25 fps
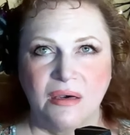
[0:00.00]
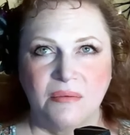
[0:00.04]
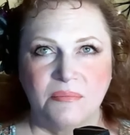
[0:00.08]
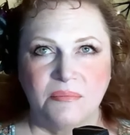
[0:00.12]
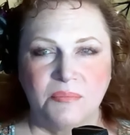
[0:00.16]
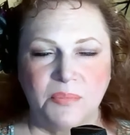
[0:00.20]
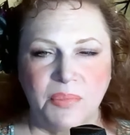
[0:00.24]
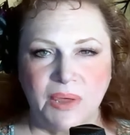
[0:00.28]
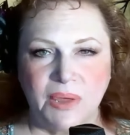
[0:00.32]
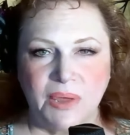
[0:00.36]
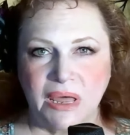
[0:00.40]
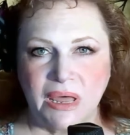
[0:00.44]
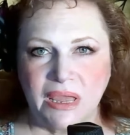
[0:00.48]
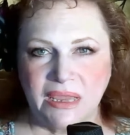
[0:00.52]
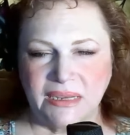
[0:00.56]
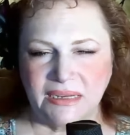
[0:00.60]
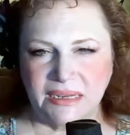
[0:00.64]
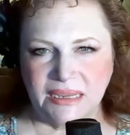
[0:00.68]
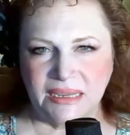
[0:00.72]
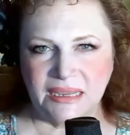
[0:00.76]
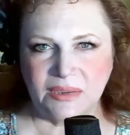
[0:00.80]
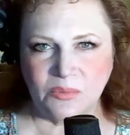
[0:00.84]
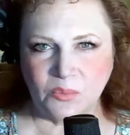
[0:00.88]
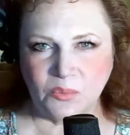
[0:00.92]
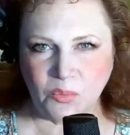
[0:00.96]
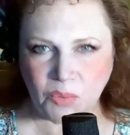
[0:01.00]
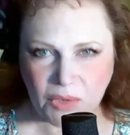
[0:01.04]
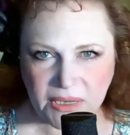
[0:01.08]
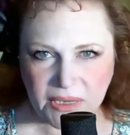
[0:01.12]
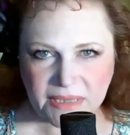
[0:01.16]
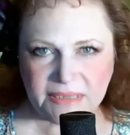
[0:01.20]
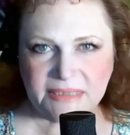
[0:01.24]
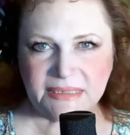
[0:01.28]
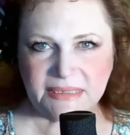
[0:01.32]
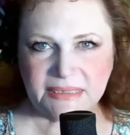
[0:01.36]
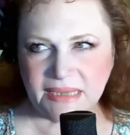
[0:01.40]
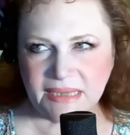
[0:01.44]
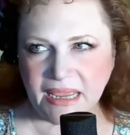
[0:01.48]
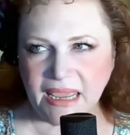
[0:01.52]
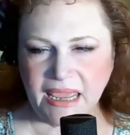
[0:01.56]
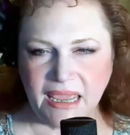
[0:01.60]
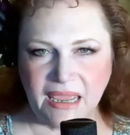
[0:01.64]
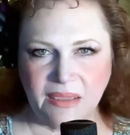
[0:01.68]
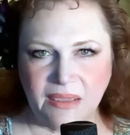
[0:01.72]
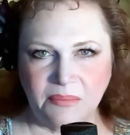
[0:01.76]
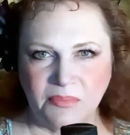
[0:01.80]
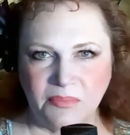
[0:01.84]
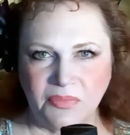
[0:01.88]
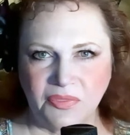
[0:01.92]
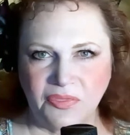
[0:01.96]
But it would
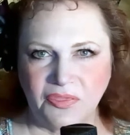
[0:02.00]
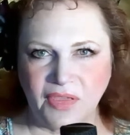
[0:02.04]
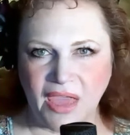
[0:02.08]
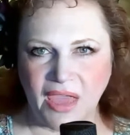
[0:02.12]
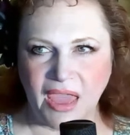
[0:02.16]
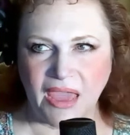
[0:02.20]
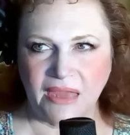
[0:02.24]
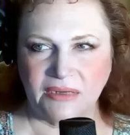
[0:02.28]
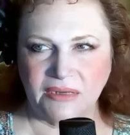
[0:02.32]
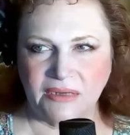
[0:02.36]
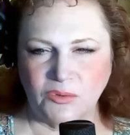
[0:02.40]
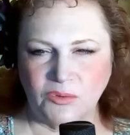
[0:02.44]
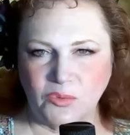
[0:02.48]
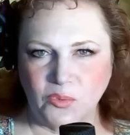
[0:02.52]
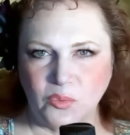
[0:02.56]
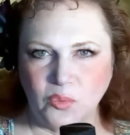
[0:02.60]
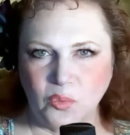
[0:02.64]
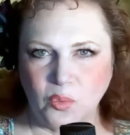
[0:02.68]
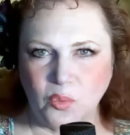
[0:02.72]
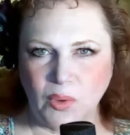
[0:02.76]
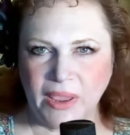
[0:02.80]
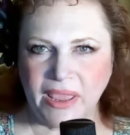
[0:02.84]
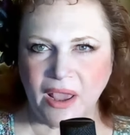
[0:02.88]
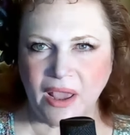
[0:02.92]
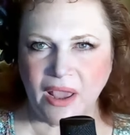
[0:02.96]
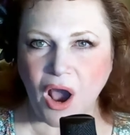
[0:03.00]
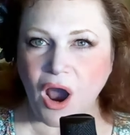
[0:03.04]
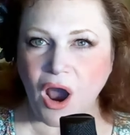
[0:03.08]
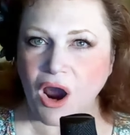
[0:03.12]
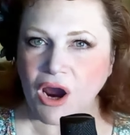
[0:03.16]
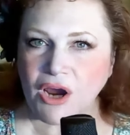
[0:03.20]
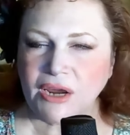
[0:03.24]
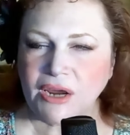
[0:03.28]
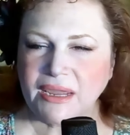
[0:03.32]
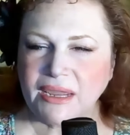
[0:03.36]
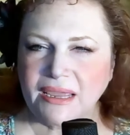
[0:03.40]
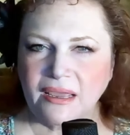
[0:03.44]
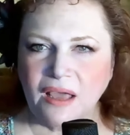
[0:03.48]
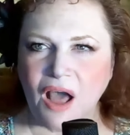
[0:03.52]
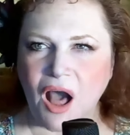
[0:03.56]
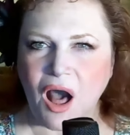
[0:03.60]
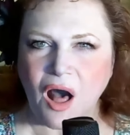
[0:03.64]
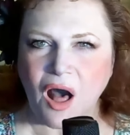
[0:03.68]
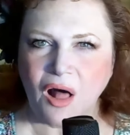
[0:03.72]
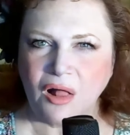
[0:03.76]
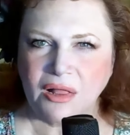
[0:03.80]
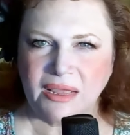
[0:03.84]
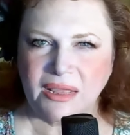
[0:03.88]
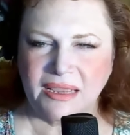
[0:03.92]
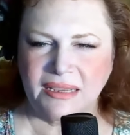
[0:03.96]
seem that we are
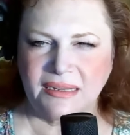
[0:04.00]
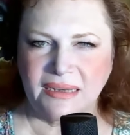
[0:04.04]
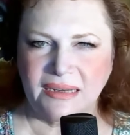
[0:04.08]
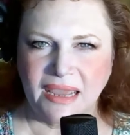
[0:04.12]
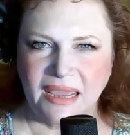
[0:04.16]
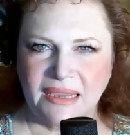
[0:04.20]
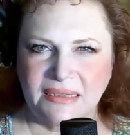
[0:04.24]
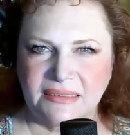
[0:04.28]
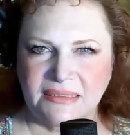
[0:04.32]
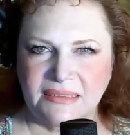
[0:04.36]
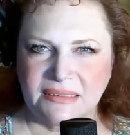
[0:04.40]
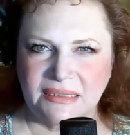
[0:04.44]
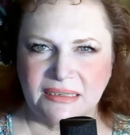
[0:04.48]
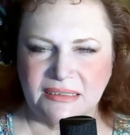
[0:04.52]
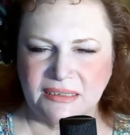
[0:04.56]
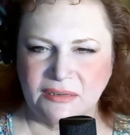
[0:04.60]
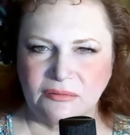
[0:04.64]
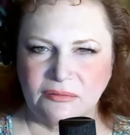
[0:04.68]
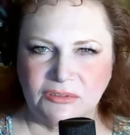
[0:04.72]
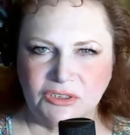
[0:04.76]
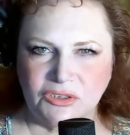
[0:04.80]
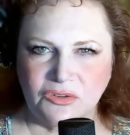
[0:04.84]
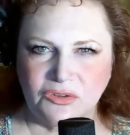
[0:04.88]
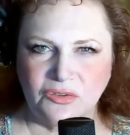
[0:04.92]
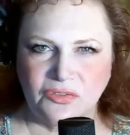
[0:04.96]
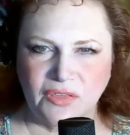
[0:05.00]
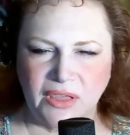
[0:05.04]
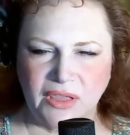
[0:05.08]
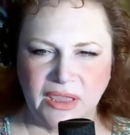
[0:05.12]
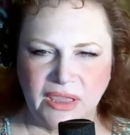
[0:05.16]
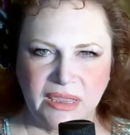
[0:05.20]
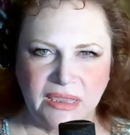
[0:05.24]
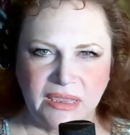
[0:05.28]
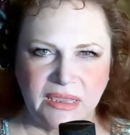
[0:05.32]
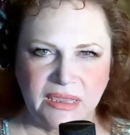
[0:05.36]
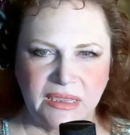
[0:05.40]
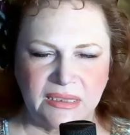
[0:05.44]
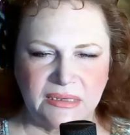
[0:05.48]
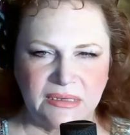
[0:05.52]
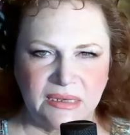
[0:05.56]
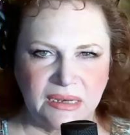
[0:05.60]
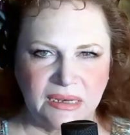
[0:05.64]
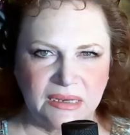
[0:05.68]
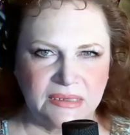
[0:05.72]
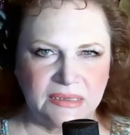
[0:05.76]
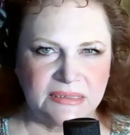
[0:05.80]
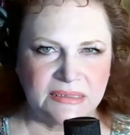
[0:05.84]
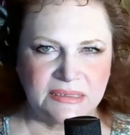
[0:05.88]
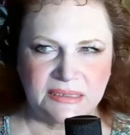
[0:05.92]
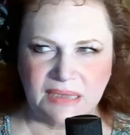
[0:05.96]
all connected, don't you think? And
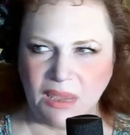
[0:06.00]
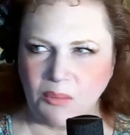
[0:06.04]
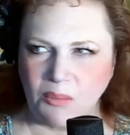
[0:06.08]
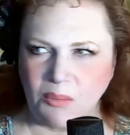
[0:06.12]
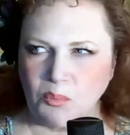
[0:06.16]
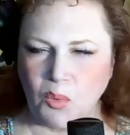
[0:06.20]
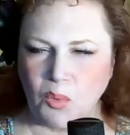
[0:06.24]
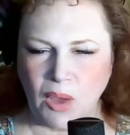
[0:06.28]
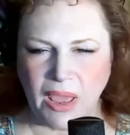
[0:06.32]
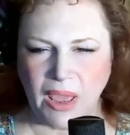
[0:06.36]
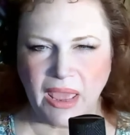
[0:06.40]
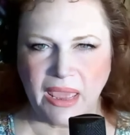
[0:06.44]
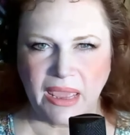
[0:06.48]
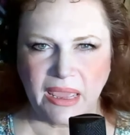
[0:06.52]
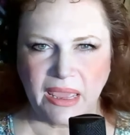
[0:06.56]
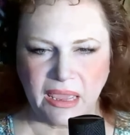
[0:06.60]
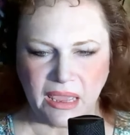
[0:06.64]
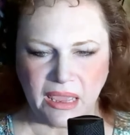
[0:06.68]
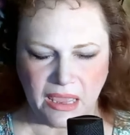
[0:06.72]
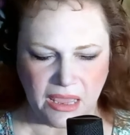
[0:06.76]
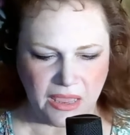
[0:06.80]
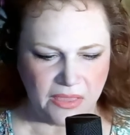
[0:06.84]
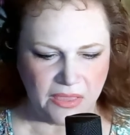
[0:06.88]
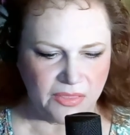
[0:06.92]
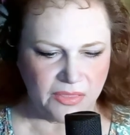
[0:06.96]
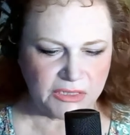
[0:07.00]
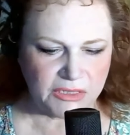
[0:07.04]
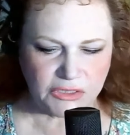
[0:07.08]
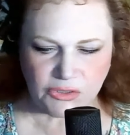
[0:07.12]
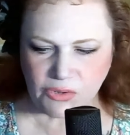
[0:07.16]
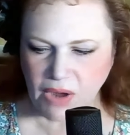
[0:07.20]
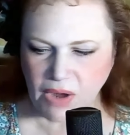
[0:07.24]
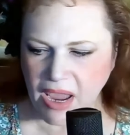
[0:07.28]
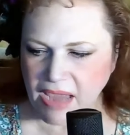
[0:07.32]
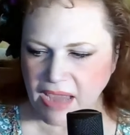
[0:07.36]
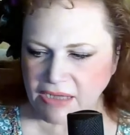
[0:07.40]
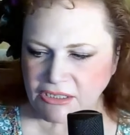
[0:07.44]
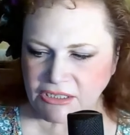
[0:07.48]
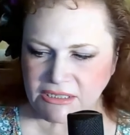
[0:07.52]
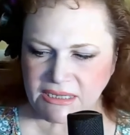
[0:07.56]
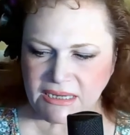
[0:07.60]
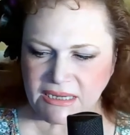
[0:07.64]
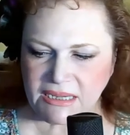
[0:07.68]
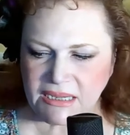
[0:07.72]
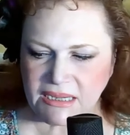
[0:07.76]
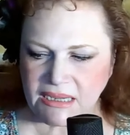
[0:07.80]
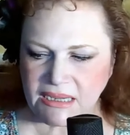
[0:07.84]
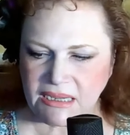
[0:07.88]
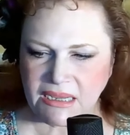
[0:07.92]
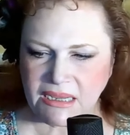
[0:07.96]
in some way, the
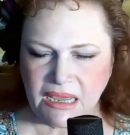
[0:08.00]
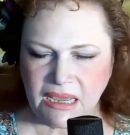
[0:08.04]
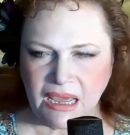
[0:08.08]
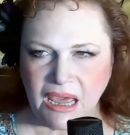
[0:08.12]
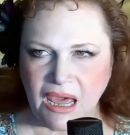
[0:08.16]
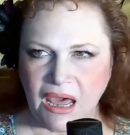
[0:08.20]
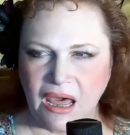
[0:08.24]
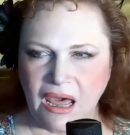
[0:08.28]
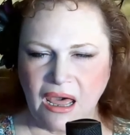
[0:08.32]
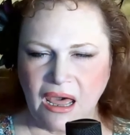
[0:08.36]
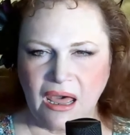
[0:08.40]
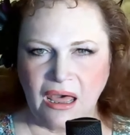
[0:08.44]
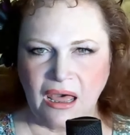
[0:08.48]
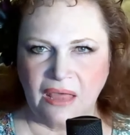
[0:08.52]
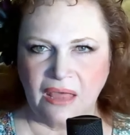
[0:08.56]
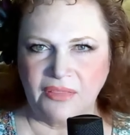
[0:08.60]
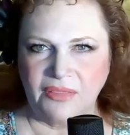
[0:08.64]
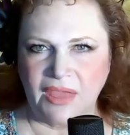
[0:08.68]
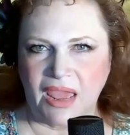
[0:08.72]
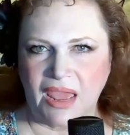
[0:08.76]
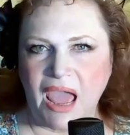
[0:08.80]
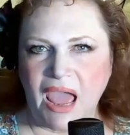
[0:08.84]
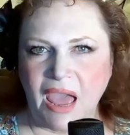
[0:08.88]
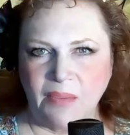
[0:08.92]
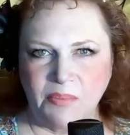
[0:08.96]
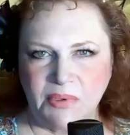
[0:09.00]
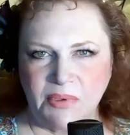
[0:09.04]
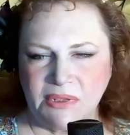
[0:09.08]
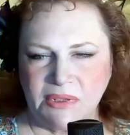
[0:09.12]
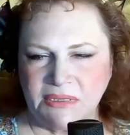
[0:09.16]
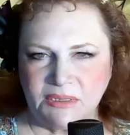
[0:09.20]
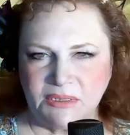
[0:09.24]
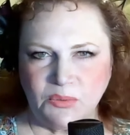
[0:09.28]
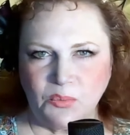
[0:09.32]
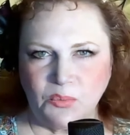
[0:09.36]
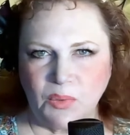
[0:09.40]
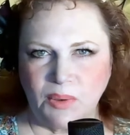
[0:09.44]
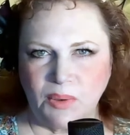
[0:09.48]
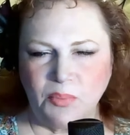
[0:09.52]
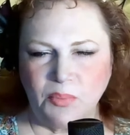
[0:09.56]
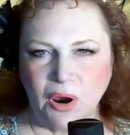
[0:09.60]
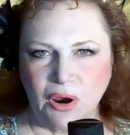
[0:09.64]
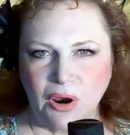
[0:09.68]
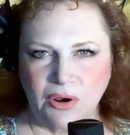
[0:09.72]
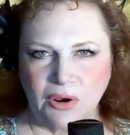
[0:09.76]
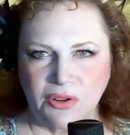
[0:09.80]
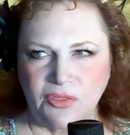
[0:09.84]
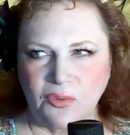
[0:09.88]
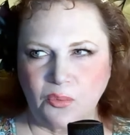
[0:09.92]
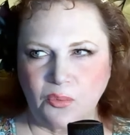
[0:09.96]
tragedy uh, that happens in one
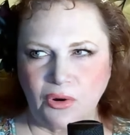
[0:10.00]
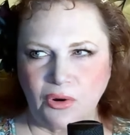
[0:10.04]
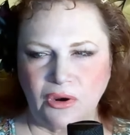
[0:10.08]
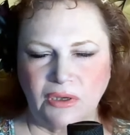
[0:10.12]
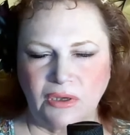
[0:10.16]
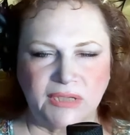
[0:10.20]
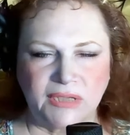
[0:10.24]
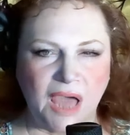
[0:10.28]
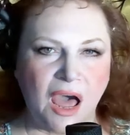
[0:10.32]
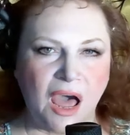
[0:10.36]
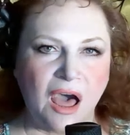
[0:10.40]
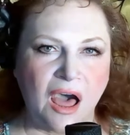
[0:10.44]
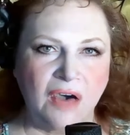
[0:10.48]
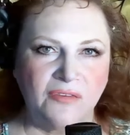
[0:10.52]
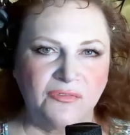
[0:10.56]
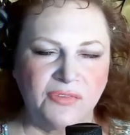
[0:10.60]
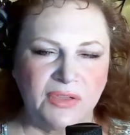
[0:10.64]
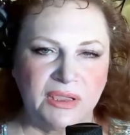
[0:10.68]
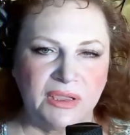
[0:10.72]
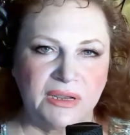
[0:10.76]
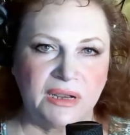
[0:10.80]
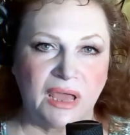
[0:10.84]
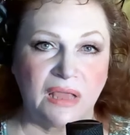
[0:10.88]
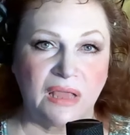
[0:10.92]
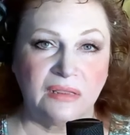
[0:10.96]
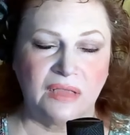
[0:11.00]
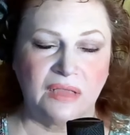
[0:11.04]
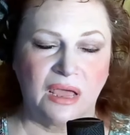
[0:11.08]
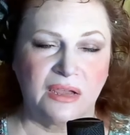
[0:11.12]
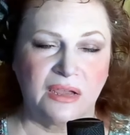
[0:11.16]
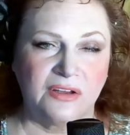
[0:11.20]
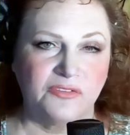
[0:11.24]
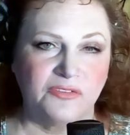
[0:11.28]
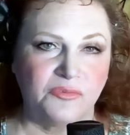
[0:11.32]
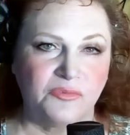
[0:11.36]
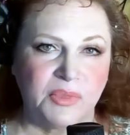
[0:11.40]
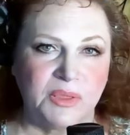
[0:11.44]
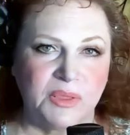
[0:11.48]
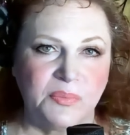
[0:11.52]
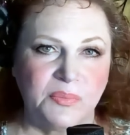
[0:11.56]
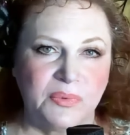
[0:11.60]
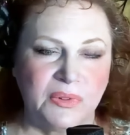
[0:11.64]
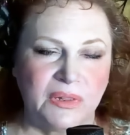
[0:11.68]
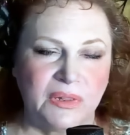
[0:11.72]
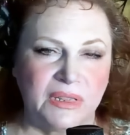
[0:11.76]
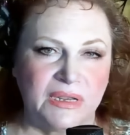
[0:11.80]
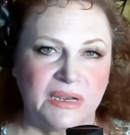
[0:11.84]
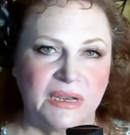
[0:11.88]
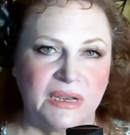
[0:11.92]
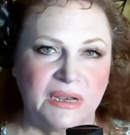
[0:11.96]
part of the world, often a lot of people
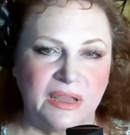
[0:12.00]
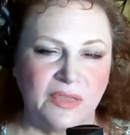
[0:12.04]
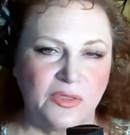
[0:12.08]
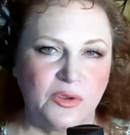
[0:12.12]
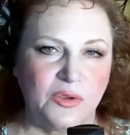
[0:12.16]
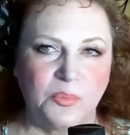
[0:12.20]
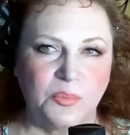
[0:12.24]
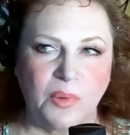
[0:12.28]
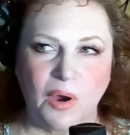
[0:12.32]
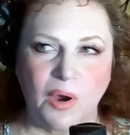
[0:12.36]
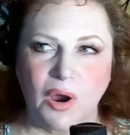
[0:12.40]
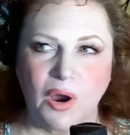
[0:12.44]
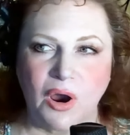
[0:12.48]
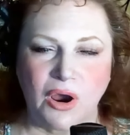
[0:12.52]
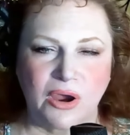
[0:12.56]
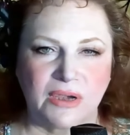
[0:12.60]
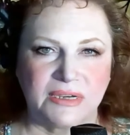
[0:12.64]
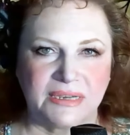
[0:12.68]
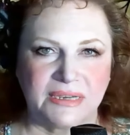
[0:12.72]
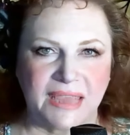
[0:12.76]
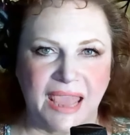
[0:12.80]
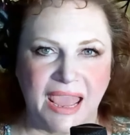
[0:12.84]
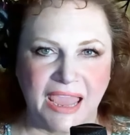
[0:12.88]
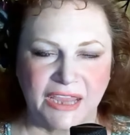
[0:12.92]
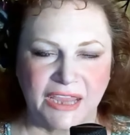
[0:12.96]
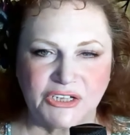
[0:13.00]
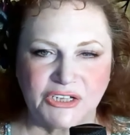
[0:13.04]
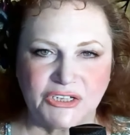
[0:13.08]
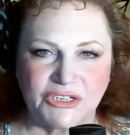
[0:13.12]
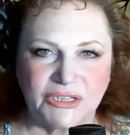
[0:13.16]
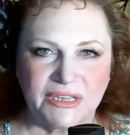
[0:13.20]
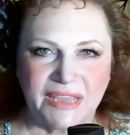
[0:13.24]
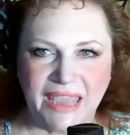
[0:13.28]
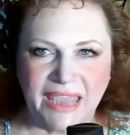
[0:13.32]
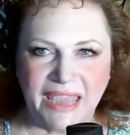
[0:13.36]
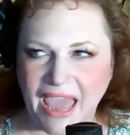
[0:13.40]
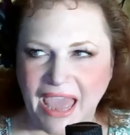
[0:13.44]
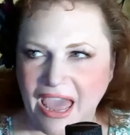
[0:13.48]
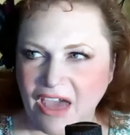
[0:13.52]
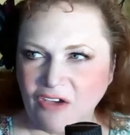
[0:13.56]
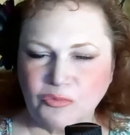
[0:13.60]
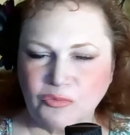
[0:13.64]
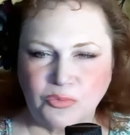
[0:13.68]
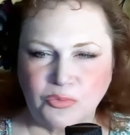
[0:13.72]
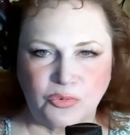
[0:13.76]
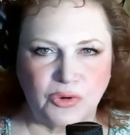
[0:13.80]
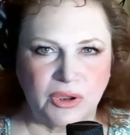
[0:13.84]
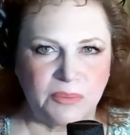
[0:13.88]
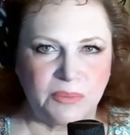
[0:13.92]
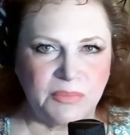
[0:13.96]
in another part actually have
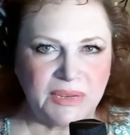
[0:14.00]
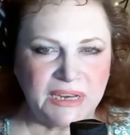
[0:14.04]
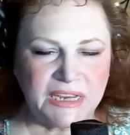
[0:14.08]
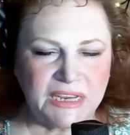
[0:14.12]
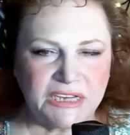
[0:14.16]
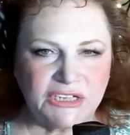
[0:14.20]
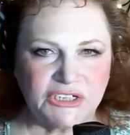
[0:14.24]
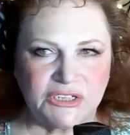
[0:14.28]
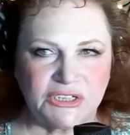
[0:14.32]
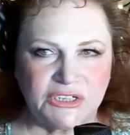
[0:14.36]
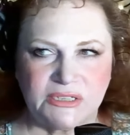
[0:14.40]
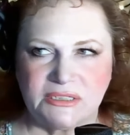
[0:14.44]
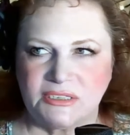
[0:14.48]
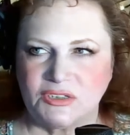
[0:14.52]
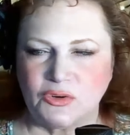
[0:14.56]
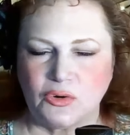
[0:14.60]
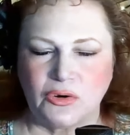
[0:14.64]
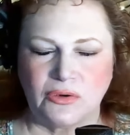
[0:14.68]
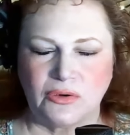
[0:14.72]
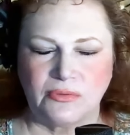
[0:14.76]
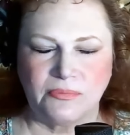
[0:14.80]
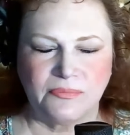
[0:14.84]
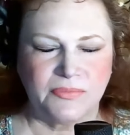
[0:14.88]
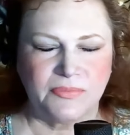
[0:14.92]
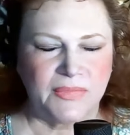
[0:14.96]
premonitions or,